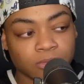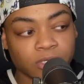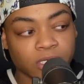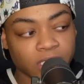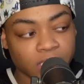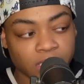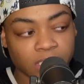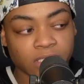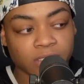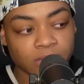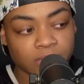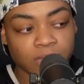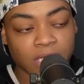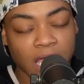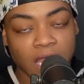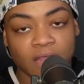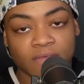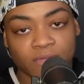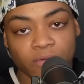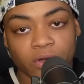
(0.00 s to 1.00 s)
we're in
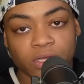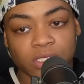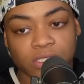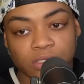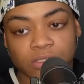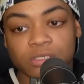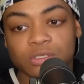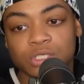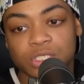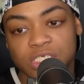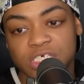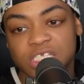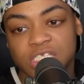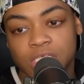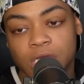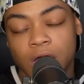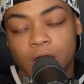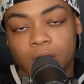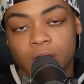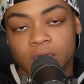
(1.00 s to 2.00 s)
California, so usually it's
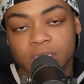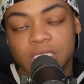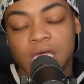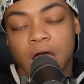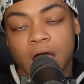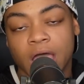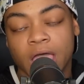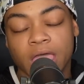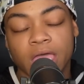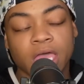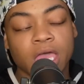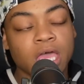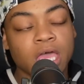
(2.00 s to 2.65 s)
cold. It's hot.